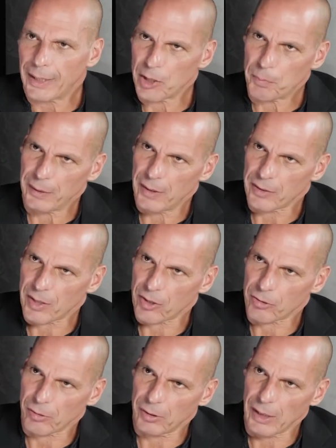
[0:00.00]
And his
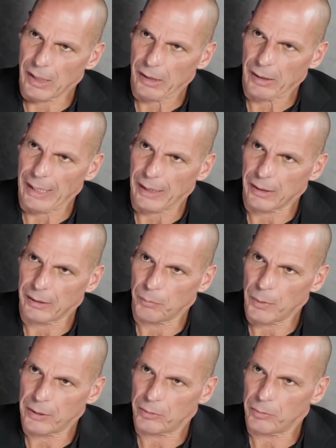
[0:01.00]
predecessor, Nick Clegg,
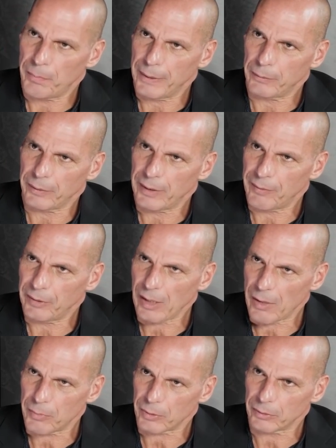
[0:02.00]
went to bed with David
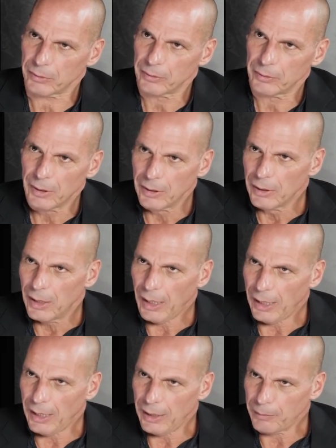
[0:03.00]
Cameron
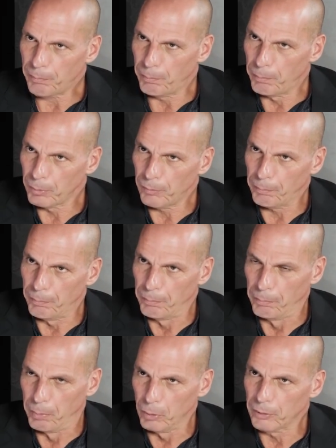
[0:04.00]
and
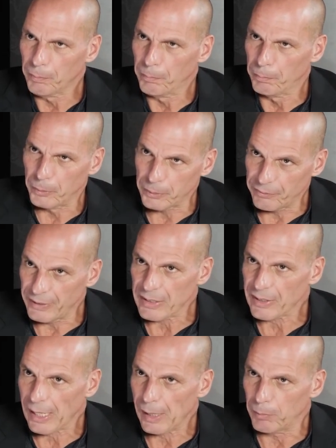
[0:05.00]
pulled poor
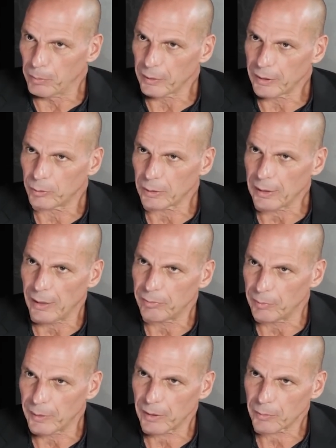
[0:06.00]
Vince Cable into a
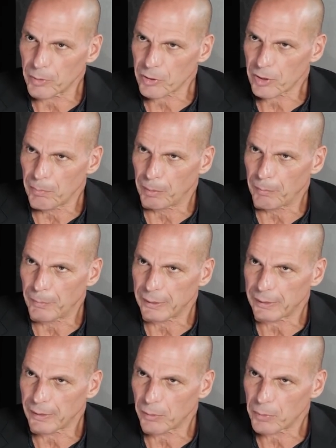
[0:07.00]
government that was
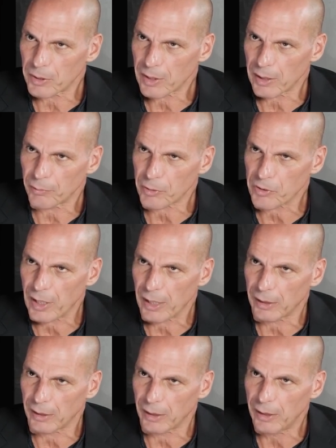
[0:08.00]
implementing the worst kind of
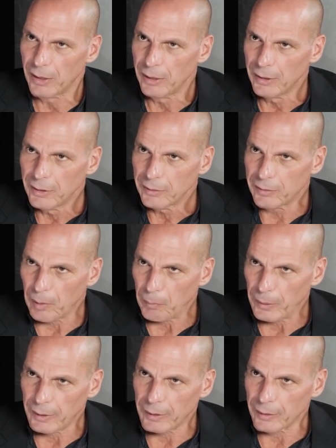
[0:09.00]
austerity, the
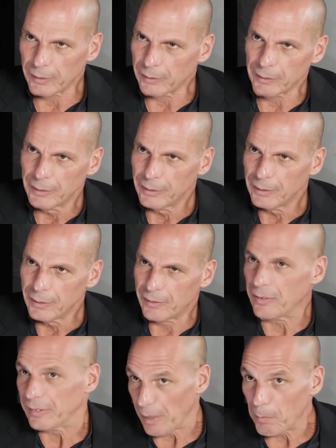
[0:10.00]

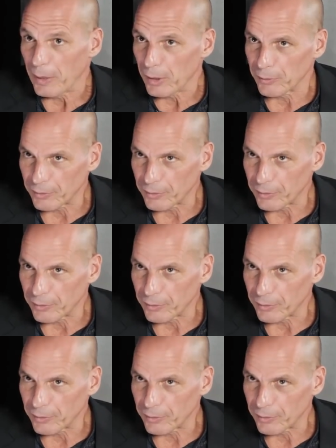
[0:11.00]
trebling